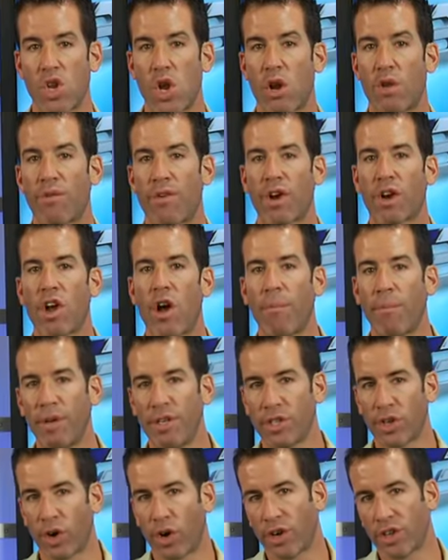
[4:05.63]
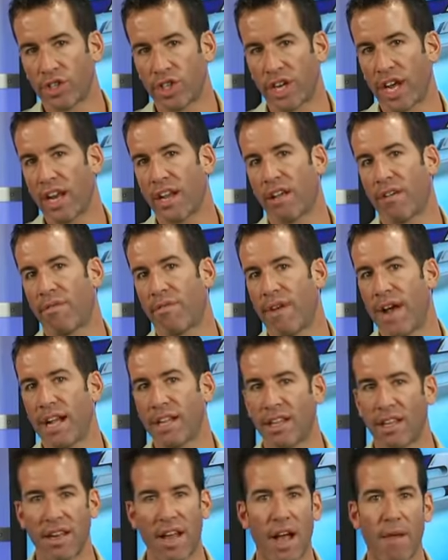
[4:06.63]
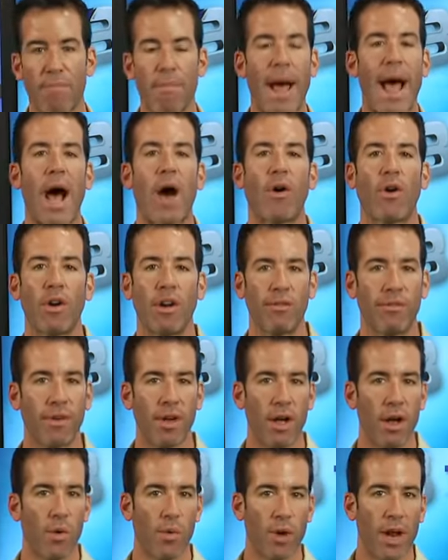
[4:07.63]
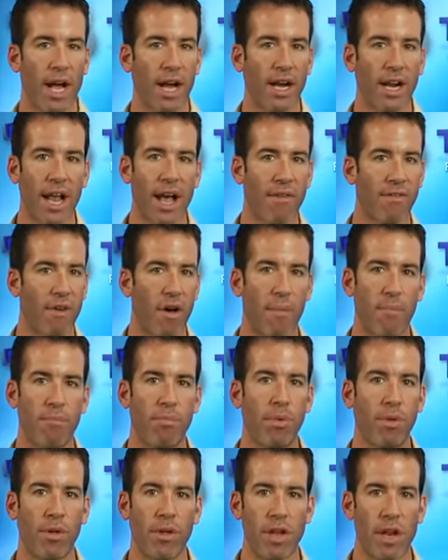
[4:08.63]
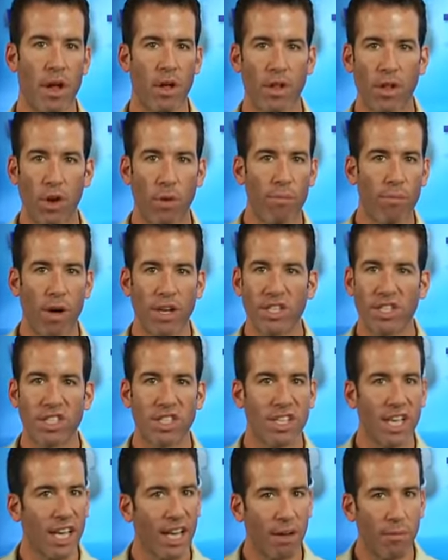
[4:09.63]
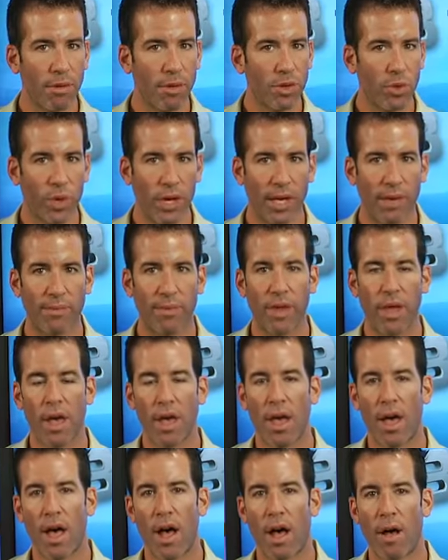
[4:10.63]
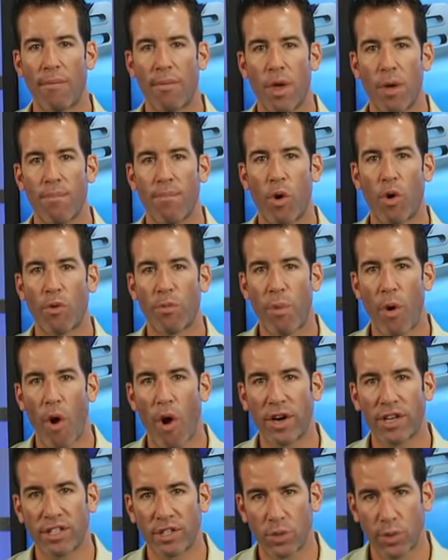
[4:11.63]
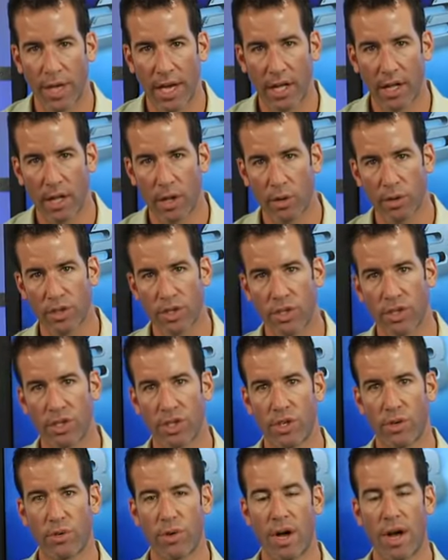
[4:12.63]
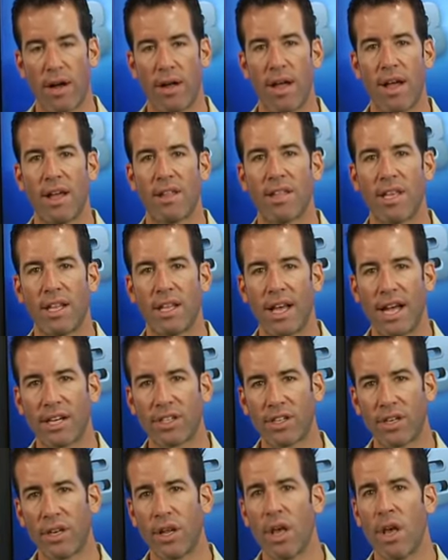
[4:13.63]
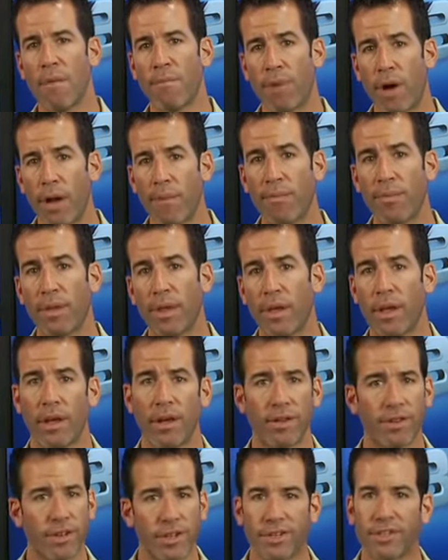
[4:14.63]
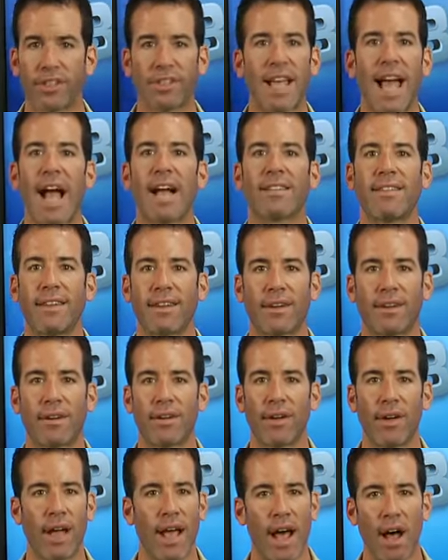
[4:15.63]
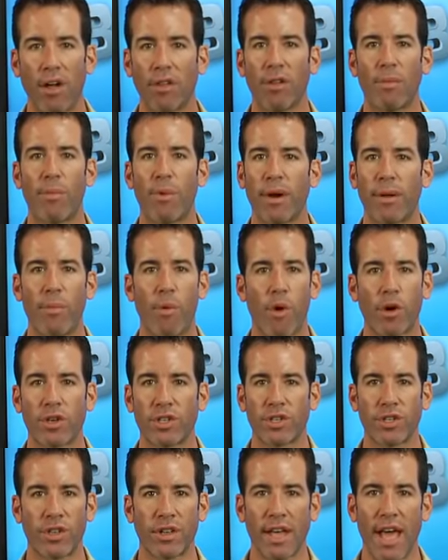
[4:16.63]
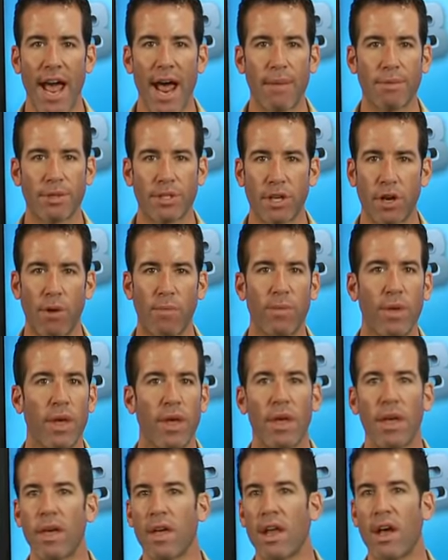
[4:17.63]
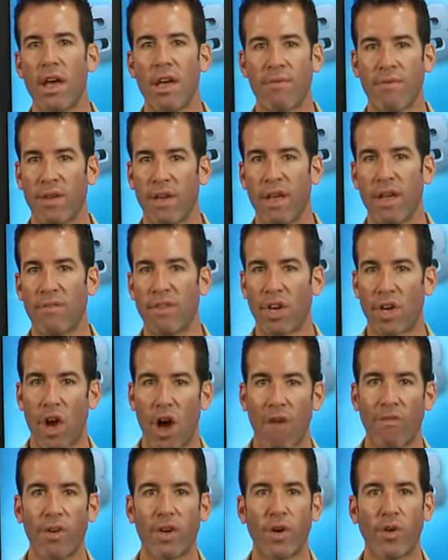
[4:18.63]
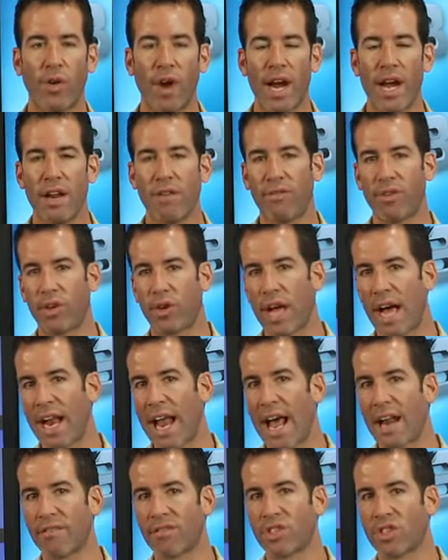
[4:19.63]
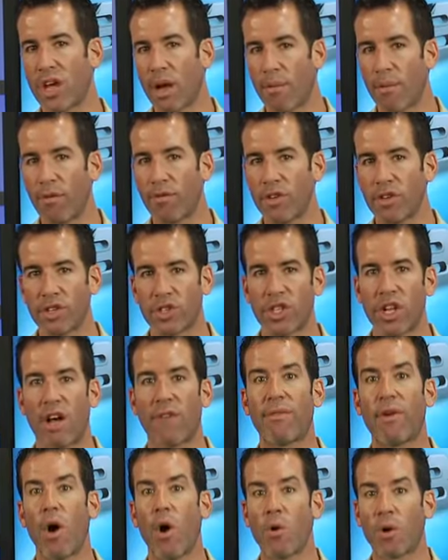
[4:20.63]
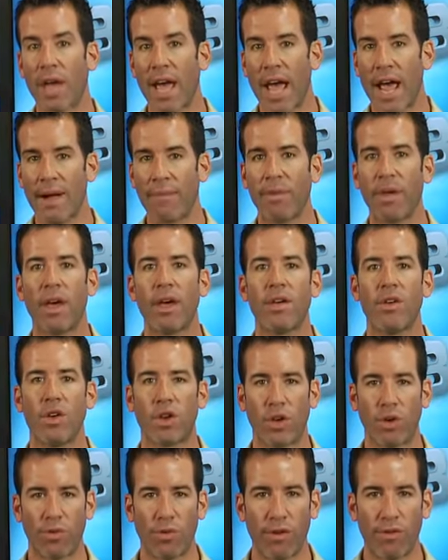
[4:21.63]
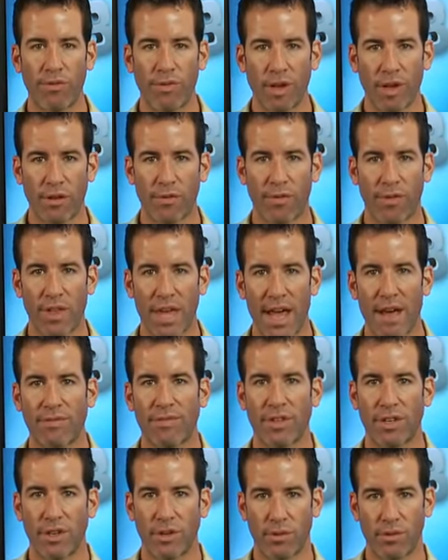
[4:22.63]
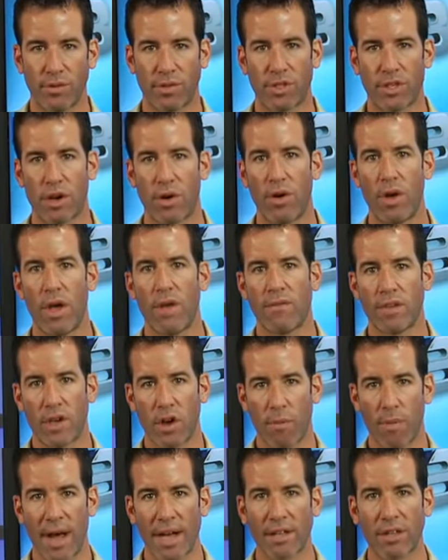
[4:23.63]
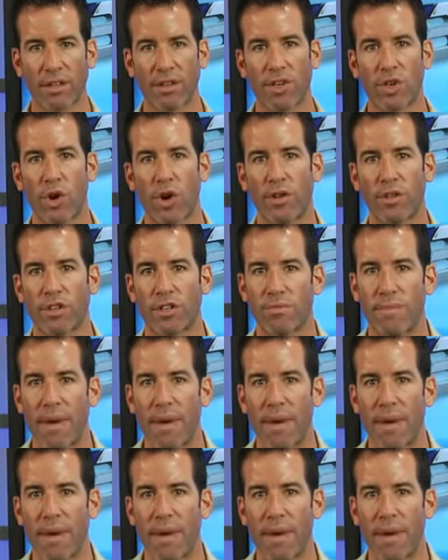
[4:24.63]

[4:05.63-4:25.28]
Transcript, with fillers: none of our companies' earnings are getting affected, not power if we're not going to have a, you know, little mudslinging between um, both parties as we get closer to uh, the election, but just a tactic. Held a big portion of the gap, so you know, if you, if you covered, great. If you got out of some of your stuff, okay, you could refigure for the afternoon. So if you go back to the chart of the